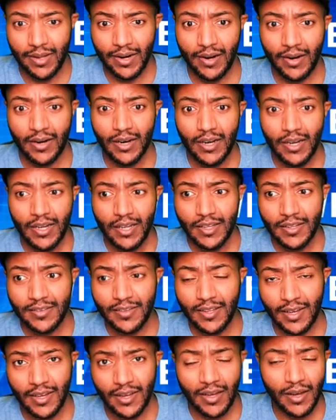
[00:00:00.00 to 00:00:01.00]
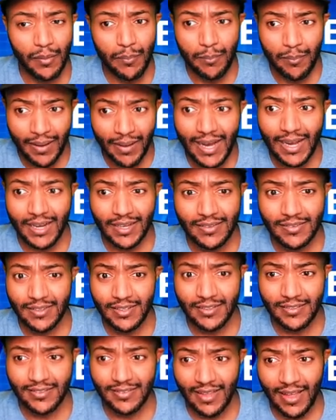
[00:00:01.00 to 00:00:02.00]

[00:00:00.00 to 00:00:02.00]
better to come back into this